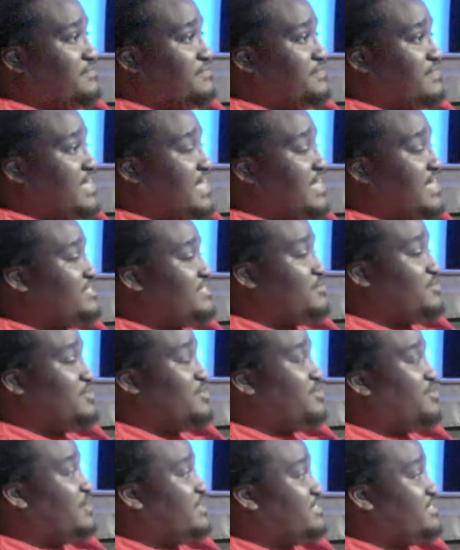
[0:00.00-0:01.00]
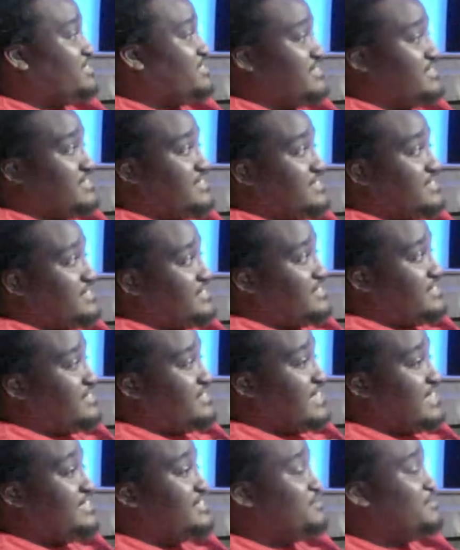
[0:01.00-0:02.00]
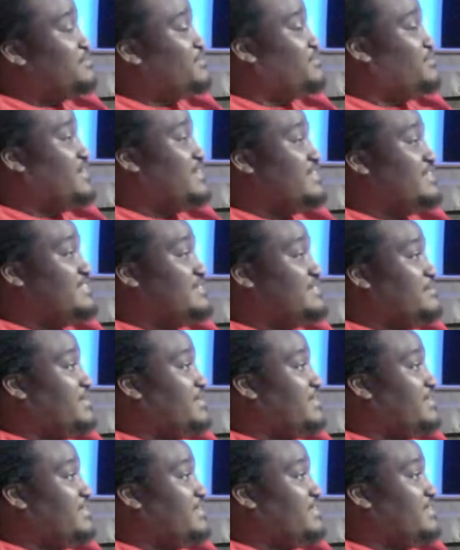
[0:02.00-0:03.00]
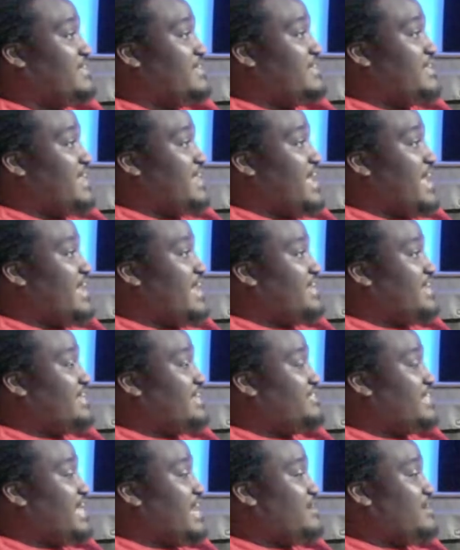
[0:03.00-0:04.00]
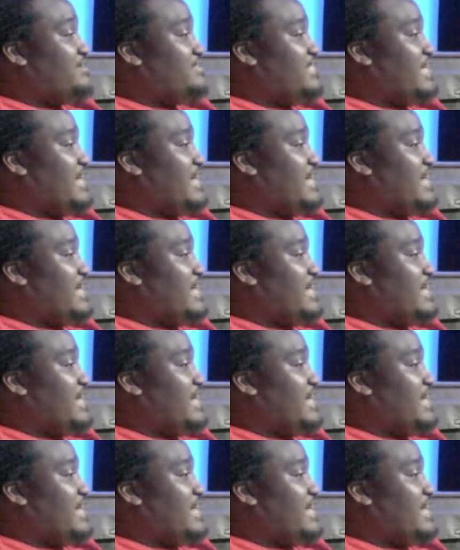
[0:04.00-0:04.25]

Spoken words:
Yeah, man, that shit was crazy. That shit was crazy, man. Shout out